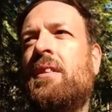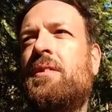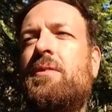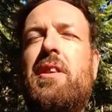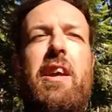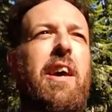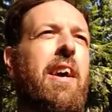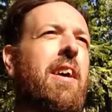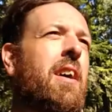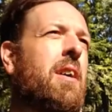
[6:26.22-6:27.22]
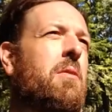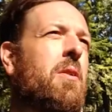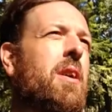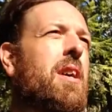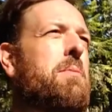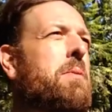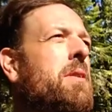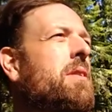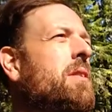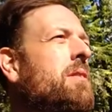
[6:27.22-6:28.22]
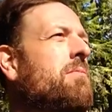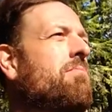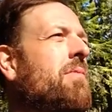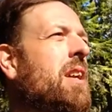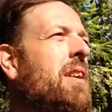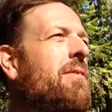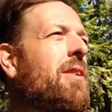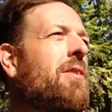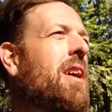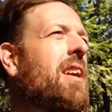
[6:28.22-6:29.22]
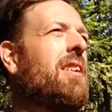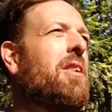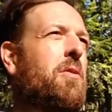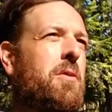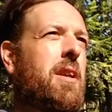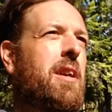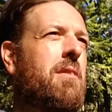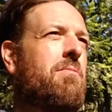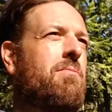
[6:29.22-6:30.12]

So today I woke up felt kind of lonely.